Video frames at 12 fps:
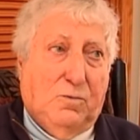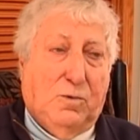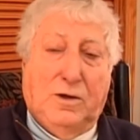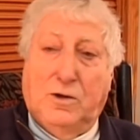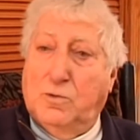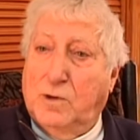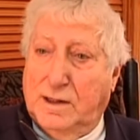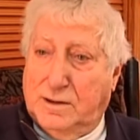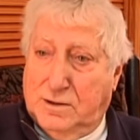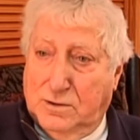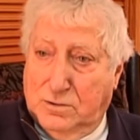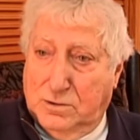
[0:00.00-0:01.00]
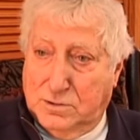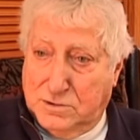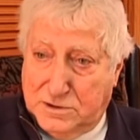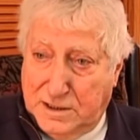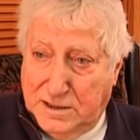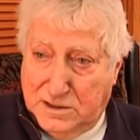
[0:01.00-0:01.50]
When you went to
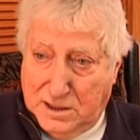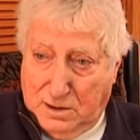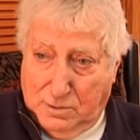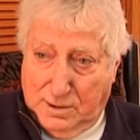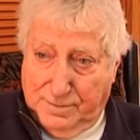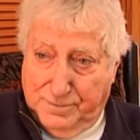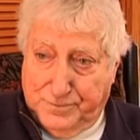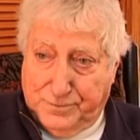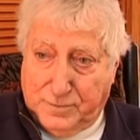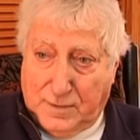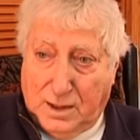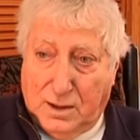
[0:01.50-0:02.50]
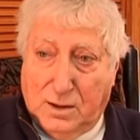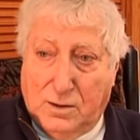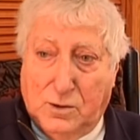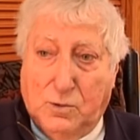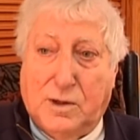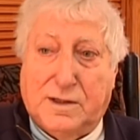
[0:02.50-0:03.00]
see someone,
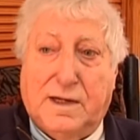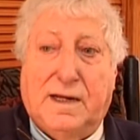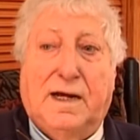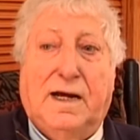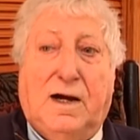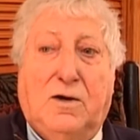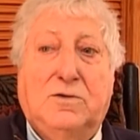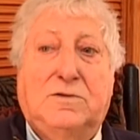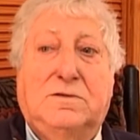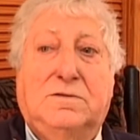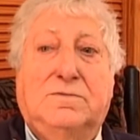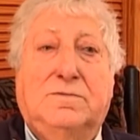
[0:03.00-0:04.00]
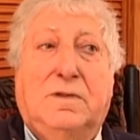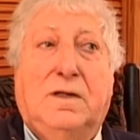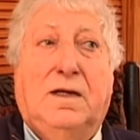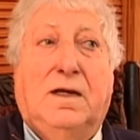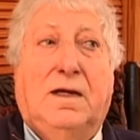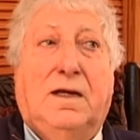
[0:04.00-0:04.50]
you went to their house,
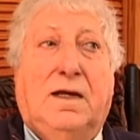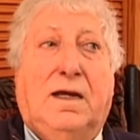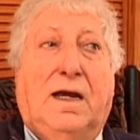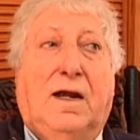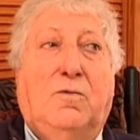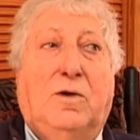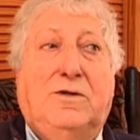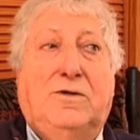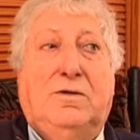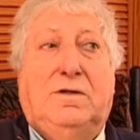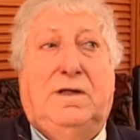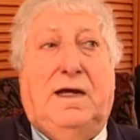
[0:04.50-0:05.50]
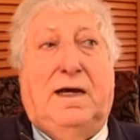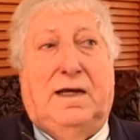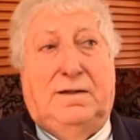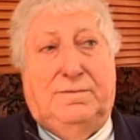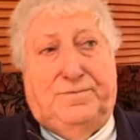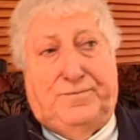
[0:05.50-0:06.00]
and what you did